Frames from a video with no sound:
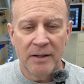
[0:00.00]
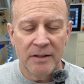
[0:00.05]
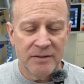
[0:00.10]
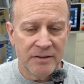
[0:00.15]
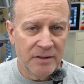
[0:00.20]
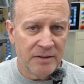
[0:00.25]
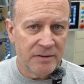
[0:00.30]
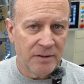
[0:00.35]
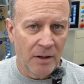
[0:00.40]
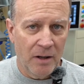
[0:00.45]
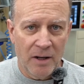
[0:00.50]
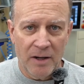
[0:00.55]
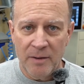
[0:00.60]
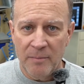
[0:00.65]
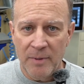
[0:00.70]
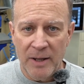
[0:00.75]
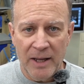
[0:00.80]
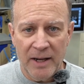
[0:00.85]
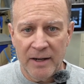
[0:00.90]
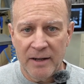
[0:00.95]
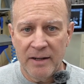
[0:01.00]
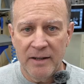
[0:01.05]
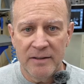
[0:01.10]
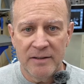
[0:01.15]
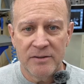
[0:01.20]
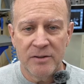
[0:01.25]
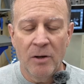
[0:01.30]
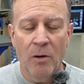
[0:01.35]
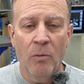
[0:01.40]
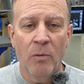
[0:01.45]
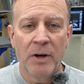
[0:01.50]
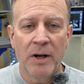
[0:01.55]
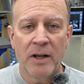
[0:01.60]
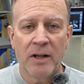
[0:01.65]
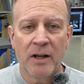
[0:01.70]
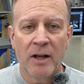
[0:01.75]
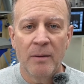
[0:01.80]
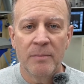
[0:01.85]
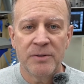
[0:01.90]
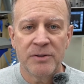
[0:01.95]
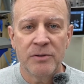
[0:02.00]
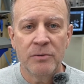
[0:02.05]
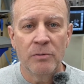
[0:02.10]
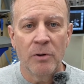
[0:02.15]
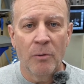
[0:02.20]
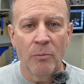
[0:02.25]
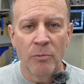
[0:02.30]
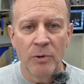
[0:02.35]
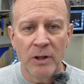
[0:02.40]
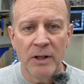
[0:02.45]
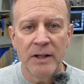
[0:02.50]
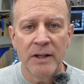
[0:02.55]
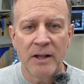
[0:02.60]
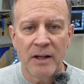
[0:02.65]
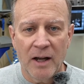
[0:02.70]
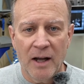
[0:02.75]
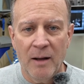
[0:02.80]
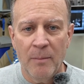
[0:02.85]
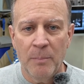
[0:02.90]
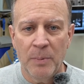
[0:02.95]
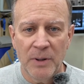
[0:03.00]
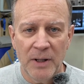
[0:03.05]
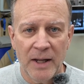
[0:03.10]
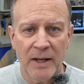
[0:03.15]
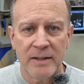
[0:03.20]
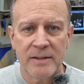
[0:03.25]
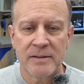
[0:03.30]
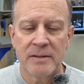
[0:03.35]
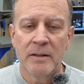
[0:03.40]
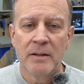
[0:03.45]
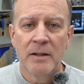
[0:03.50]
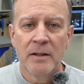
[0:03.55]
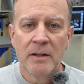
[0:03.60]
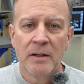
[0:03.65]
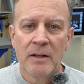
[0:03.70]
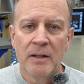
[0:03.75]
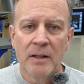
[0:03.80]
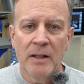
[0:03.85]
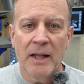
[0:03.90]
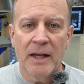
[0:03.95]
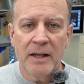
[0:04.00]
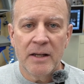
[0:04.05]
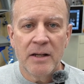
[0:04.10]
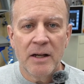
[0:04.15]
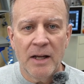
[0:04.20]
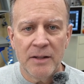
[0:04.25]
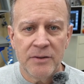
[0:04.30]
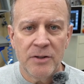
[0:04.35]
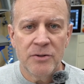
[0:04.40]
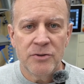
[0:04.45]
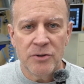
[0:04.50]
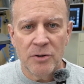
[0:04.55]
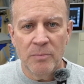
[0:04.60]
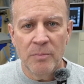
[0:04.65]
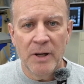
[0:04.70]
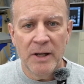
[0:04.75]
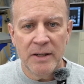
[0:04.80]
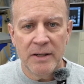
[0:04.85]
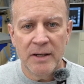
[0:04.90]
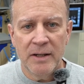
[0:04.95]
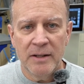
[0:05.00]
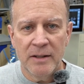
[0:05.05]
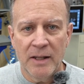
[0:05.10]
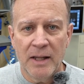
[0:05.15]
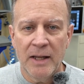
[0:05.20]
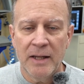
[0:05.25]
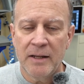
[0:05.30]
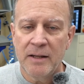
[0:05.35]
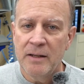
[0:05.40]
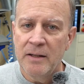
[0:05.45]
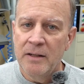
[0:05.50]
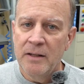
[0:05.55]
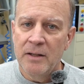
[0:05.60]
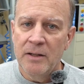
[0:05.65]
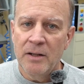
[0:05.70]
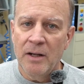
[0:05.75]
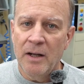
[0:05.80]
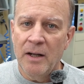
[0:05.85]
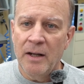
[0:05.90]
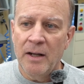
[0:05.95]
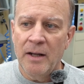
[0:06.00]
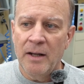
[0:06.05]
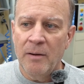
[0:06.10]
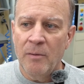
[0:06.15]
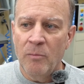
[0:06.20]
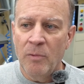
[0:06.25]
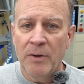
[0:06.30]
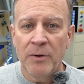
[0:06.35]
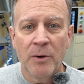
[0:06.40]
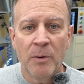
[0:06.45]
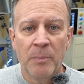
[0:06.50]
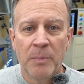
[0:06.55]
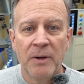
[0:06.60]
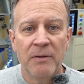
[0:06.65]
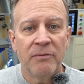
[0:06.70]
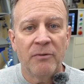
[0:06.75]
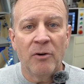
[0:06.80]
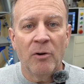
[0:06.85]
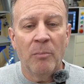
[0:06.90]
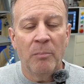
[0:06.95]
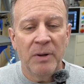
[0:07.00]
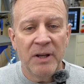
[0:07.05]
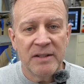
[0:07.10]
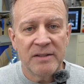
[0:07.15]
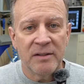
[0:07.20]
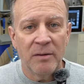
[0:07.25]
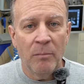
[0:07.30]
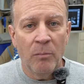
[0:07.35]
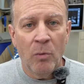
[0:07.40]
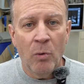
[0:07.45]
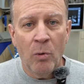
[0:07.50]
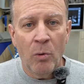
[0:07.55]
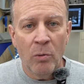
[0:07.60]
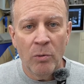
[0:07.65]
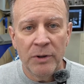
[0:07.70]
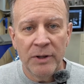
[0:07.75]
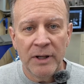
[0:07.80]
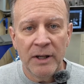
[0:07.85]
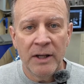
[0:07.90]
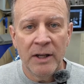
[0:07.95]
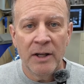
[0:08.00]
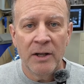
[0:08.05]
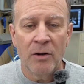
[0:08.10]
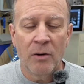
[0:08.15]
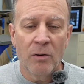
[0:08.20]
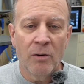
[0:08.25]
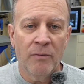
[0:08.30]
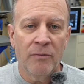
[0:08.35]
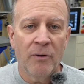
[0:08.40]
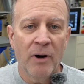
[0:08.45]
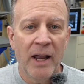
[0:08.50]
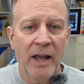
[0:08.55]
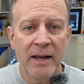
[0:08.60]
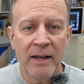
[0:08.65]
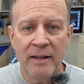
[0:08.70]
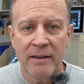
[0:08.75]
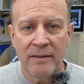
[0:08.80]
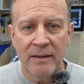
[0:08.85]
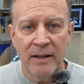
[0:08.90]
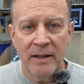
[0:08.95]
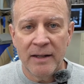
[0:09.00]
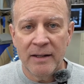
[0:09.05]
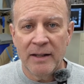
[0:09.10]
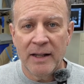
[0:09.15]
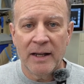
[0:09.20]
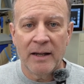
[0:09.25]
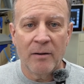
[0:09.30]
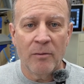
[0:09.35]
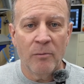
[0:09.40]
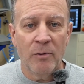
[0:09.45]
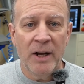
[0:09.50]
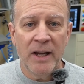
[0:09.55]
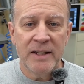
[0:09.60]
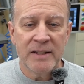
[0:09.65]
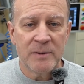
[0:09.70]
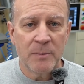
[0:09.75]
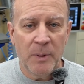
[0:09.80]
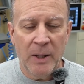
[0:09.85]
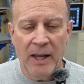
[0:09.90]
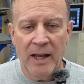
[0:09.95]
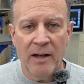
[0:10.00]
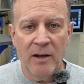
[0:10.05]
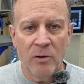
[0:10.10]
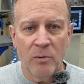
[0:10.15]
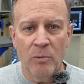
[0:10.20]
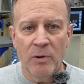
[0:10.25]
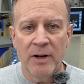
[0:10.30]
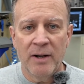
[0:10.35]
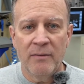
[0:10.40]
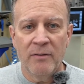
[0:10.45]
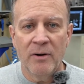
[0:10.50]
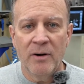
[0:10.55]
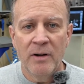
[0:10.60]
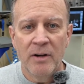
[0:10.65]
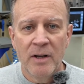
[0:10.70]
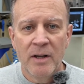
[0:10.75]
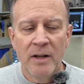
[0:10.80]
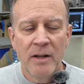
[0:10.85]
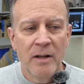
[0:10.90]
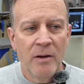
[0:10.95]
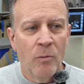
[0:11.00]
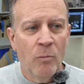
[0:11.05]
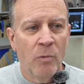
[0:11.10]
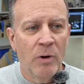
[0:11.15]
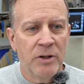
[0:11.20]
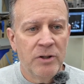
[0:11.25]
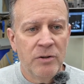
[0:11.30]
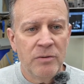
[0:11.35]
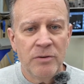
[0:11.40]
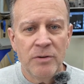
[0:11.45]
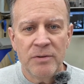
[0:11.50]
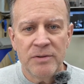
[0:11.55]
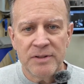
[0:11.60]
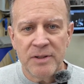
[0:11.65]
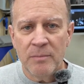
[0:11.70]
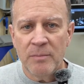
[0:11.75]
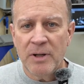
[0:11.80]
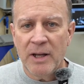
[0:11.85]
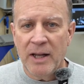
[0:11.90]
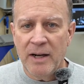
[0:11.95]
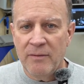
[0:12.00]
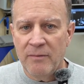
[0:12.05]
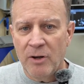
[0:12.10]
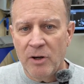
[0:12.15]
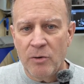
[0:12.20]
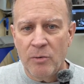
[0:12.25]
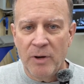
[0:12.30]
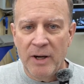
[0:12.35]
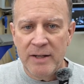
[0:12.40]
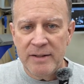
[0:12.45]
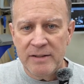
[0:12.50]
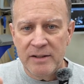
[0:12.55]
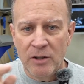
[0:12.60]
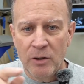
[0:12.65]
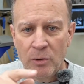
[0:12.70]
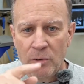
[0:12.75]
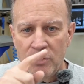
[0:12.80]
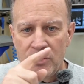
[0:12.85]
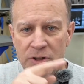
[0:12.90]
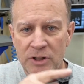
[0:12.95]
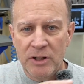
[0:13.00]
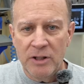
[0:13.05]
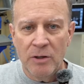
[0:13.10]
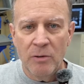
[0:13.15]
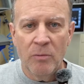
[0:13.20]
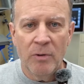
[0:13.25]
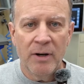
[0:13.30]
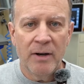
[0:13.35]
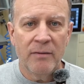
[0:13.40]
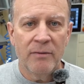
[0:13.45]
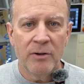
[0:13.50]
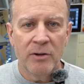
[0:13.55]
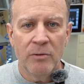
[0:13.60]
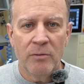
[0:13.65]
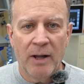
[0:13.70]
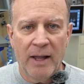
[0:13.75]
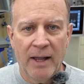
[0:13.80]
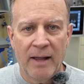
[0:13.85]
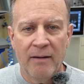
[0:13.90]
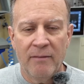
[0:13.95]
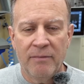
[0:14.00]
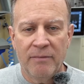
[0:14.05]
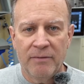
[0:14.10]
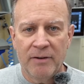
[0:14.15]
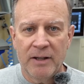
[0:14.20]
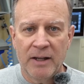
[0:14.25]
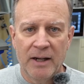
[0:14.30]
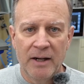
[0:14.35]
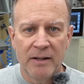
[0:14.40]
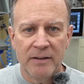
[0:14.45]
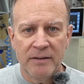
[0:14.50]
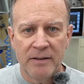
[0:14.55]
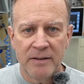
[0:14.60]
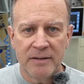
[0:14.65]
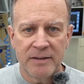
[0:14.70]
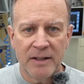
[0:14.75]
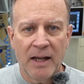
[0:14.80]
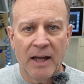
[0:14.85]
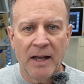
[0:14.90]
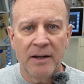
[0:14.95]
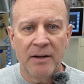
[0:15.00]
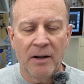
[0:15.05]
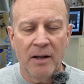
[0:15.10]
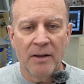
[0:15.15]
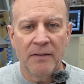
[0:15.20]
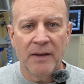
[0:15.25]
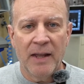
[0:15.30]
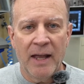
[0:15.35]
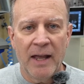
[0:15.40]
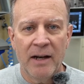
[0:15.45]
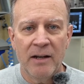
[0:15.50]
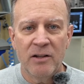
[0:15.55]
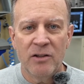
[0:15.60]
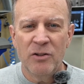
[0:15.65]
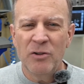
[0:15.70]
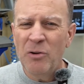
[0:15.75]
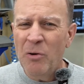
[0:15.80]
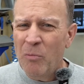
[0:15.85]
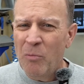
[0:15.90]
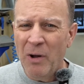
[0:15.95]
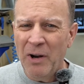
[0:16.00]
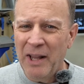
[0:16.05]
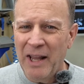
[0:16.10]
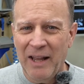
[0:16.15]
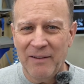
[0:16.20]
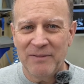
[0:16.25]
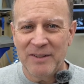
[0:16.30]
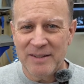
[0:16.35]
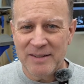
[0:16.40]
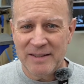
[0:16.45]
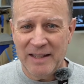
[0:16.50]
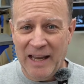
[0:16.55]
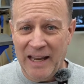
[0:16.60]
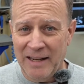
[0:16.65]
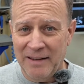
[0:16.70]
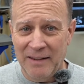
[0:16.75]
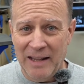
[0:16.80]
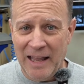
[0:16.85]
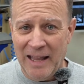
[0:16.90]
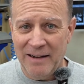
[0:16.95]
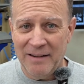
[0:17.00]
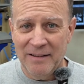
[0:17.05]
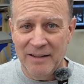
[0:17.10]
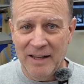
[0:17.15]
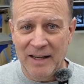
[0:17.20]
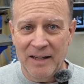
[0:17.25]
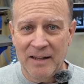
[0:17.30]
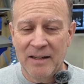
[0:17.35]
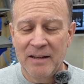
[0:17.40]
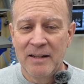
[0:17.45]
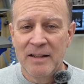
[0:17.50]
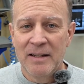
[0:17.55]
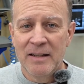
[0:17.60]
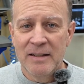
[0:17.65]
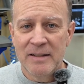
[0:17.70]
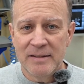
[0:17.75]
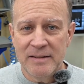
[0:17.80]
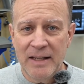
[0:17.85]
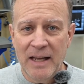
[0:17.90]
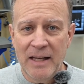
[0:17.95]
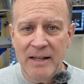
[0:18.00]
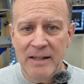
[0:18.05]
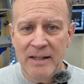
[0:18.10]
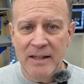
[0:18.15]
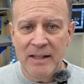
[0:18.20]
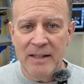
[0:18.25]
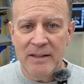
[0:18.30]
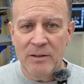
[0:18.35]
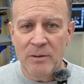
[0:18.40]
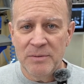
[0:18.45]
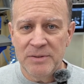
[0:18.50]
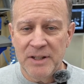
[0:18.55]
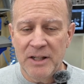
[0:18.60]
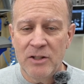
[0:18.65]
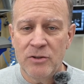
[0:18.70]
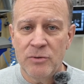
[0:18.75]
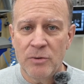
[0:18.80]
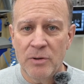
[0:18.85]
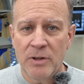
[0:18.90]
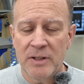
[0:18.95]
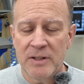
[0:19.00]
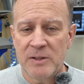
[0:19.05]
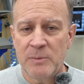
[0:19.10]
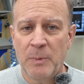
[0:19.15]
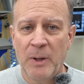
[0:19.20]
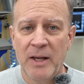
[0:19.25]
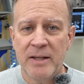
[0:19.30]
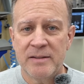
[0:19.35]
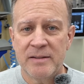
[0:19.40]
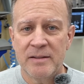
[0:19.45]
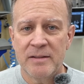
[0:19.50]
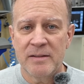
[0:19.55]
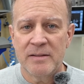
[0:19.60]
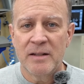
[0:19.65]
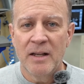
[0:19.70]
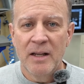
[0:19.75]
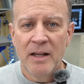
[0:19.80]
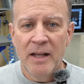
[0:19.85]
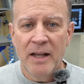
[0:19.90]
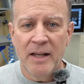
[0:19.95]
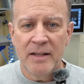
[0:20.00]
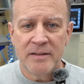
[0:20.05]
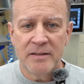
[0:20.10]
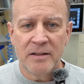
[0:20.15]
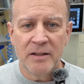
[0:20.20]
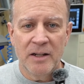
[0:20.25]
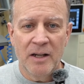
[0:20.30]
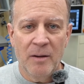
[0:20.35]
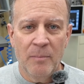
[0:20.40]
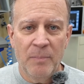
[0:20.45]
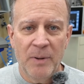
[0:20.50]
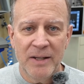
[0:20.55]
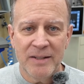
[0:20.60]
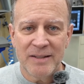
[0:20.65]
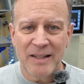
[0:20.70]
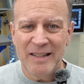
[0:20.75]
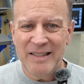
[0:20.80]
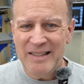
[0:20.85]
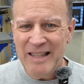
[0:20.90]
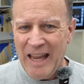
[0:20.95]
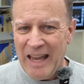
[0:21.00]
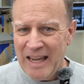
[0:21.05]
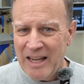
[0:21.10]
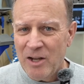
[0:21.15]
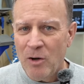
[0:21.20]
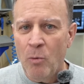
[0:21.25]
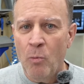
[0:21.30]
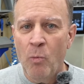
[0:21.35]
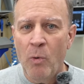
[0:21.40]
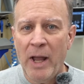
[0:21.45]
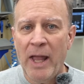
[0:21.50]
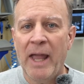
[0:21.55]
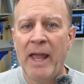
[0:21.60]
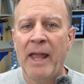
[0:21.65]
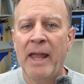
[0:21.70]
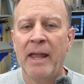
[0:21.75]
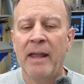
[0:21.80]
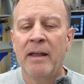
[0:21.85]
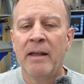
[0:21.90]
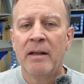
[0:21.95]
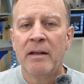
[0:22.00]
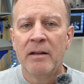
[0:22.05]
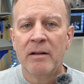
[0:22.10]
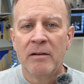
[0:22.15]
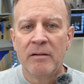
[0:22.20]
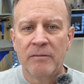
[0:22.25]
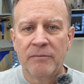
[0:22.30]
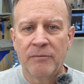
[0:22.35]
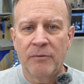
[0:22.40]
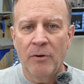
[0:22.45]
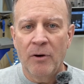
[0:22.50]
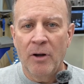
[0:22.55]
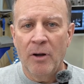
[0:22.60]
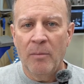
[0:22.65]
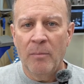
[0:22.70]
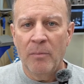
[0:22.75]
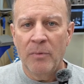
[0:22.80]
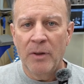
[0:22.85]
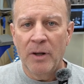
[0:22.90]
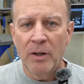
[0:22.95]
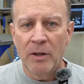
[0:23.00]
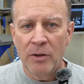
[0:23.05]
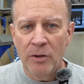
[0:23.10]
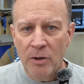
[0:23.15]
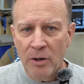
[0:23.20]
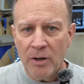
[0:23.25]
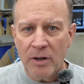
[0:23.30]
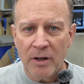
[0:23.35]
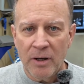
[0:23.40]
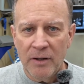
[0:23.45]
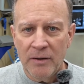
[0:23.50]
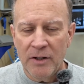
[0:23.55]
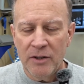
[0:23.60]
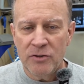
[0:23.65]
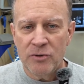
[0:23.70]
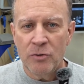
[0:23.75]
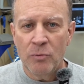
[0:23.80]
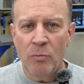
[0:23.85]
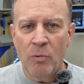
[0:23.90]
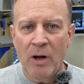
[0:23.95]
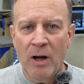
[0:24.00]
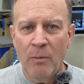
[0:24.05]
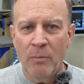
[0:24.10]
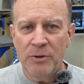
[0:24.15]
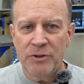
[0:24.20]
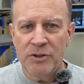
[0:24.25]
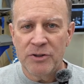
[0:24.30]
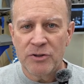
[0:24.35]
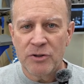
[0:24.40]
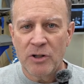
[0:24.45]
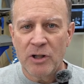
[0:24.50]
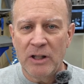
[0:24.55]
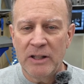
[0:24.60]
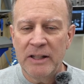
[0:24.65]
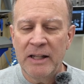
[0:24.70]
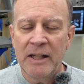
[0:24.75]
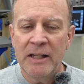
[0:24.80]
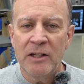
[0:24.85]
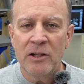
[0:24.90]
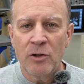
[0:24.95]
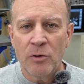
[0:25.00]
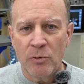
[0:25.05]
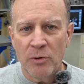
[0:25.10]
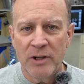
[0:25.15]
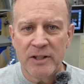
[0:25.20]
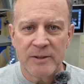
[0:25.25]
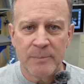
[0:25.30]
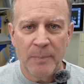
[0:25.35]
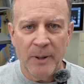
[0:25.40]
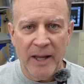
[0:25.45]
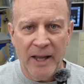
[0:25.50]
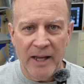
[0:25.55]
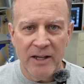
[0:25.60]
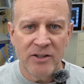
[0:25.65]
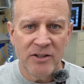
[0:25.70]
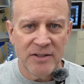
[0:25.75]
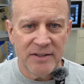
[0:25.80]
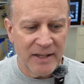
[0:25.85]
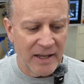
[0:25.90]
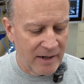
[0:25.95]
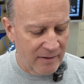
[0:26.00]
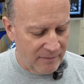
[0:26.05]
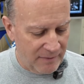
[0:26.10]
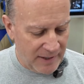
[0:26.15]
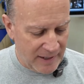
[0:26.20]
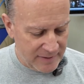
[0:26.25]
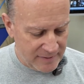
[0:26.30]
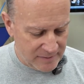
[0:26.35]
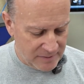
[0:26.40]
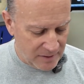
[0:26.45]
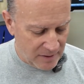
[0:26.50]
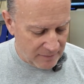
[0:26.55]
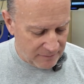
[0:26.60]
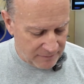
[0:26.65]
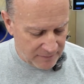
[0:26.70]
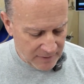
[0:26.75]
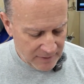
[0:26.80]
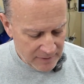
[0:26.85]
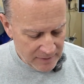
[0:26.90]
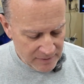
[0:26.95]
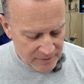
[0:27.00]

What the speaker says: It's just automatic. And so when it comes to a really complex like cut that you're making, like whether it be for a piece of molding or for anything like a raised panel or whatever, when you do some kind of a crazy OG or whatever you have kind of design on that, you don't want to have to sand that. Like sanding it, those intricate spaces is going to basically take away from the look that you want, which is clean, crisp edges out of that stuff.